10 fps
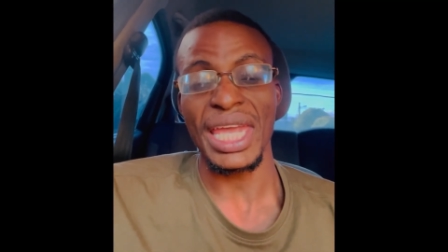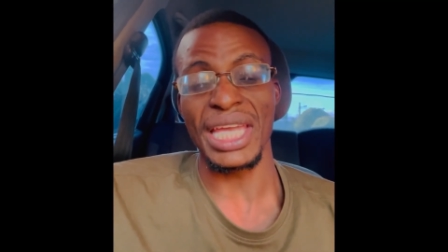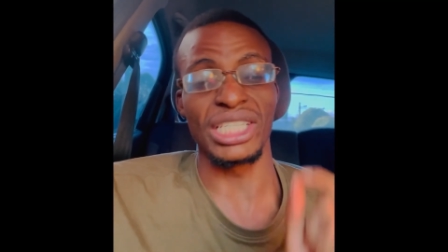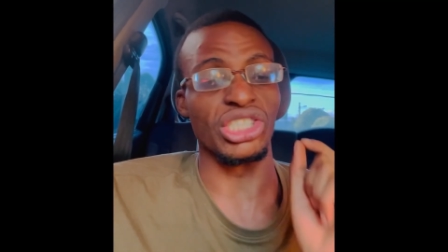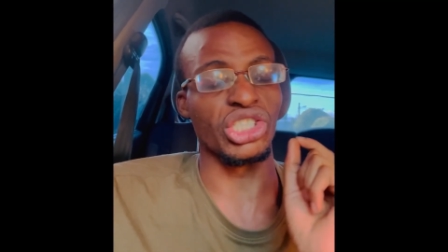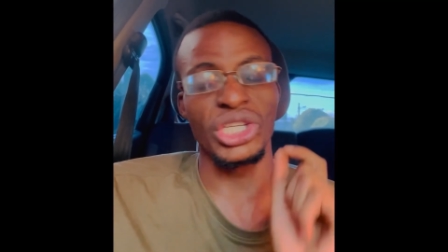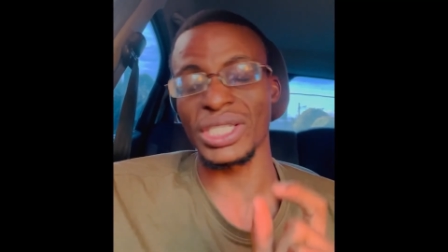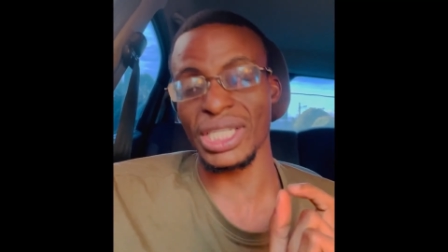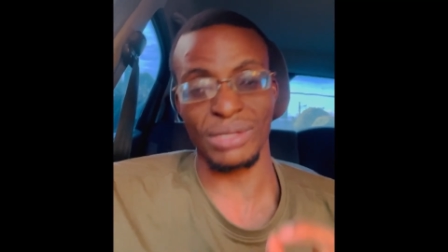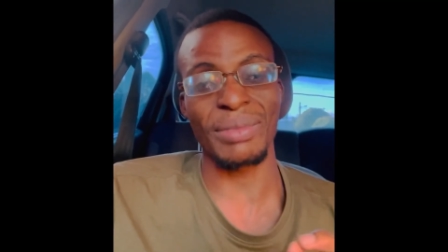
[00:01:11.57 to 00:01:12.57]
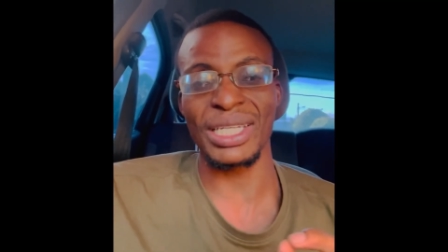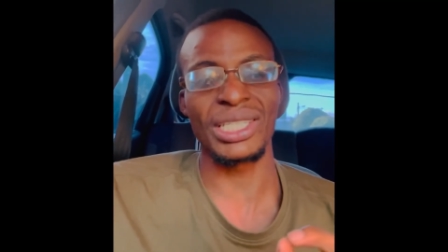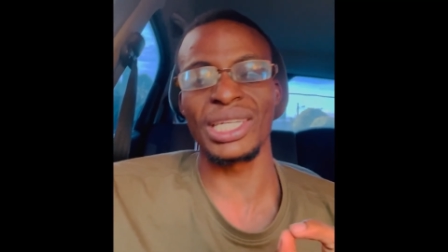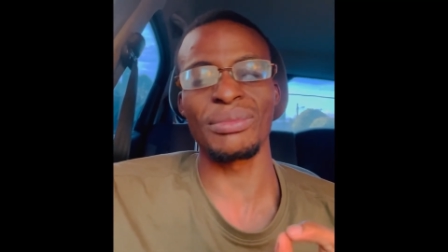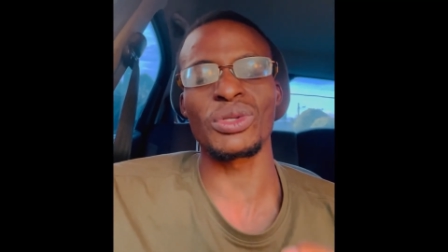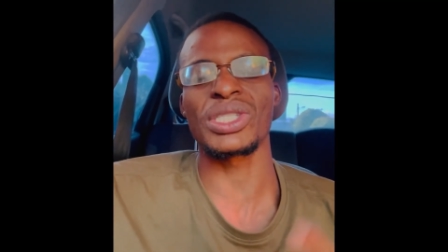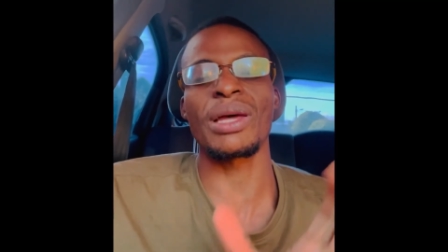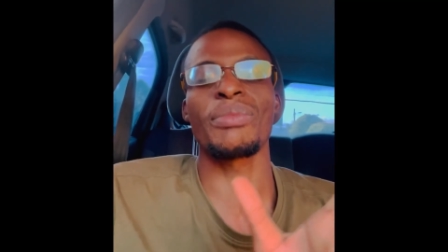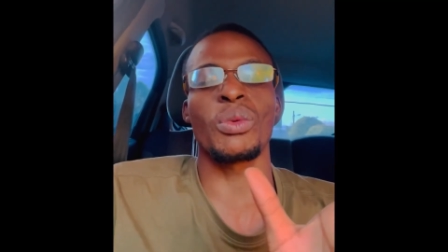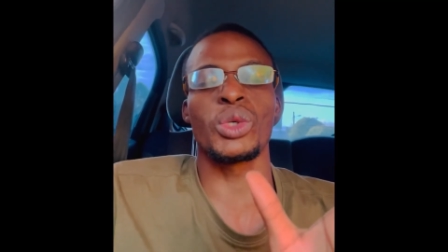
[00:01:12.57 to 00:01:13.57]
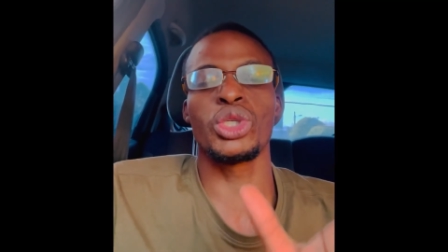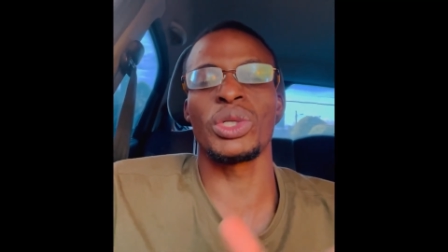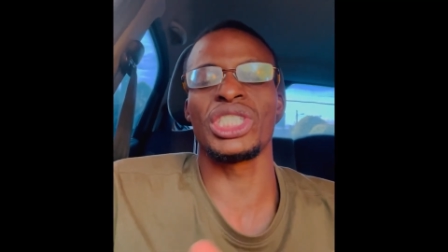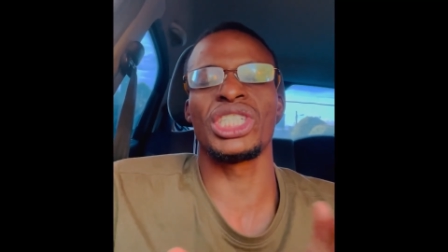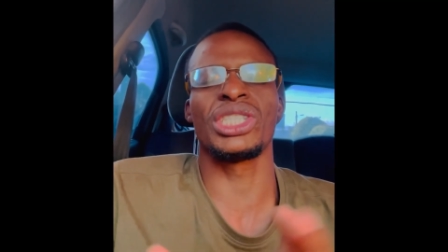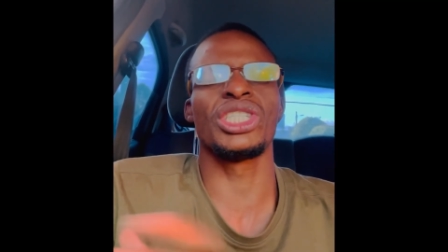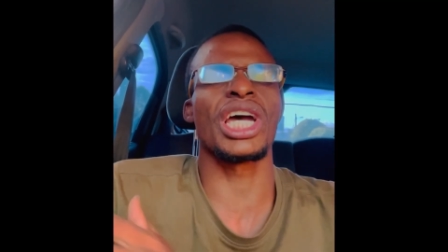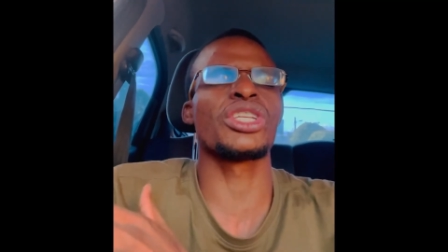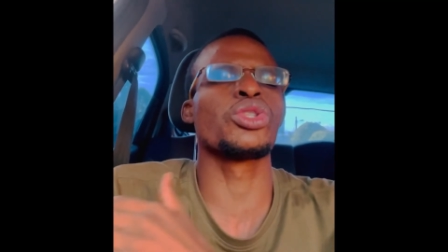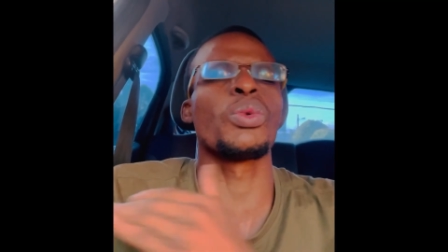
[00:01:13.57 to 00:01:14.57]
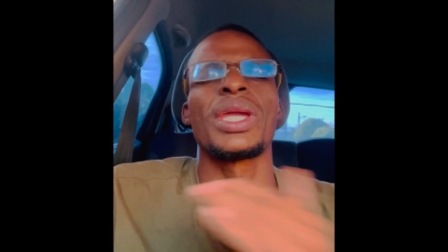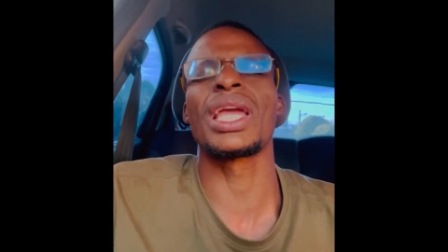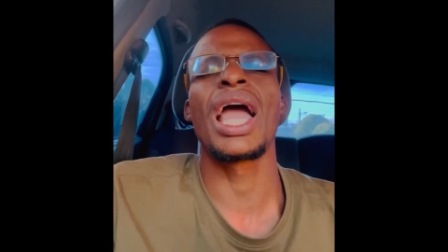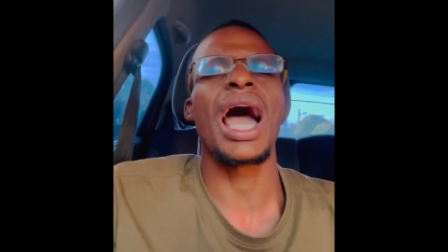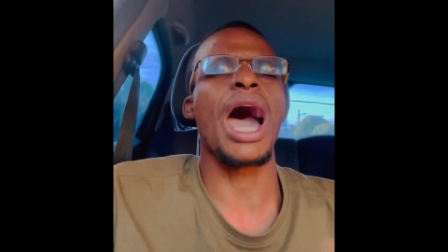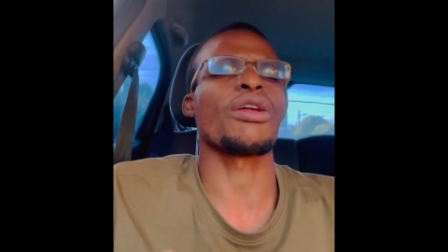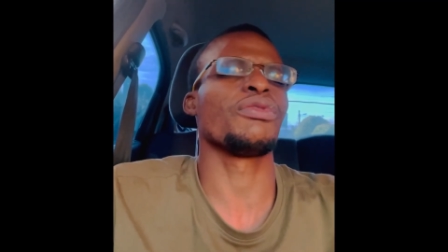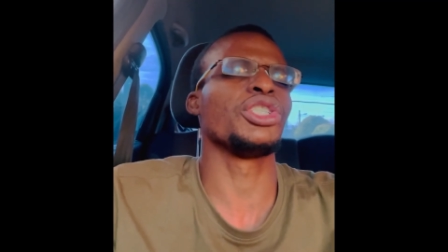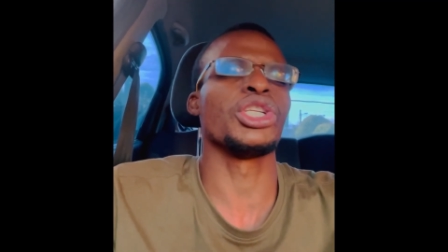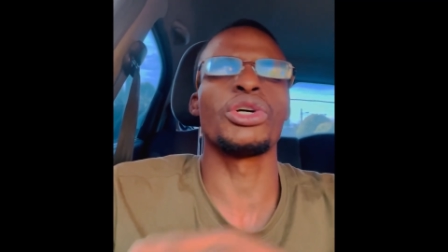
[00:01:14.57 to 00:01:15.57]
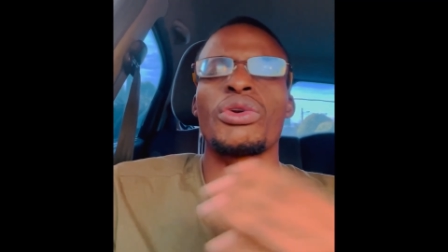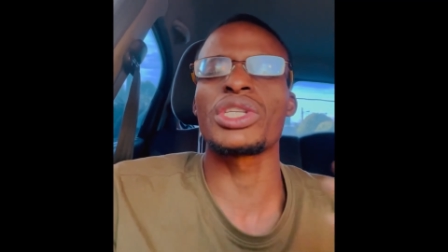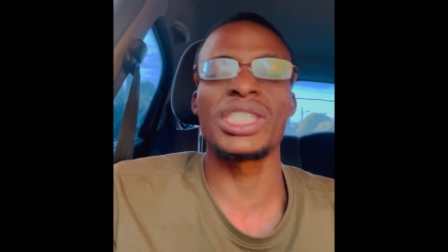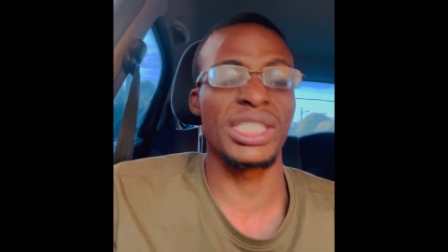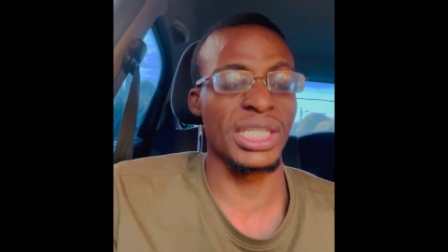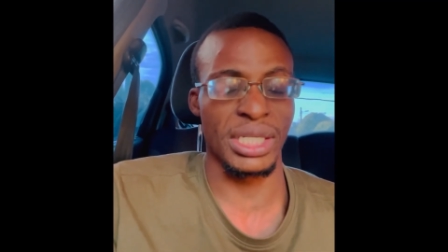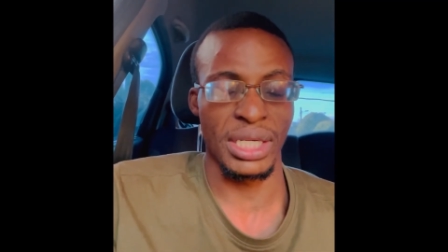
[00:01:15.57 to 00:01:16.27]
in Jesus' mighty name, to something which you are just doing out of generosity.